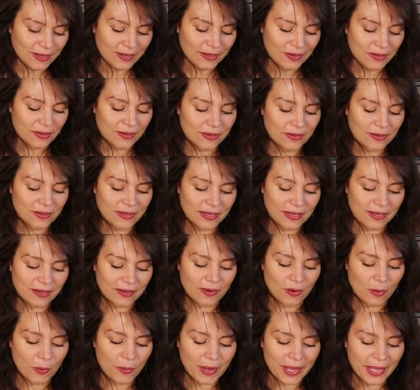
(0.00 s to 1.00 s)
you can
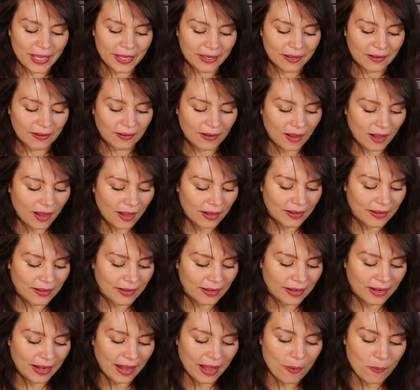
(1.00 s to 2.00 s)
go ahead and cut it,
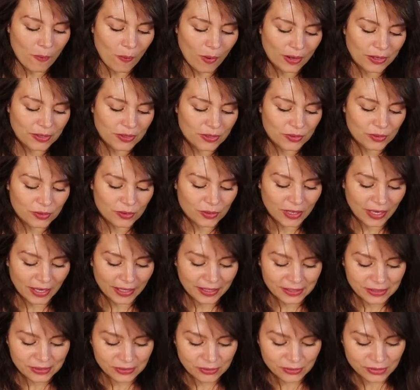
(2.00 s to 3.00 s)
and I want you
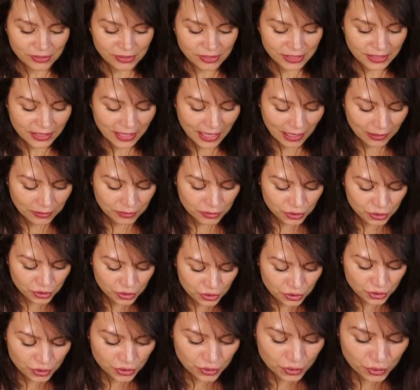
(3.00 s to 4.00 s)
guys to see how
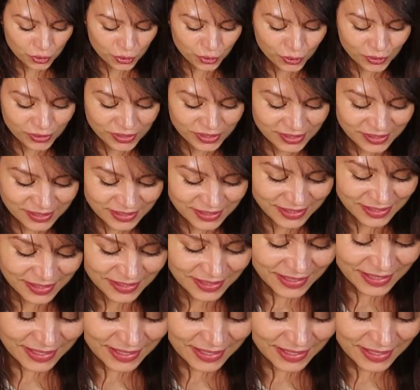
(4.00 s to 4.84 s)
juicy.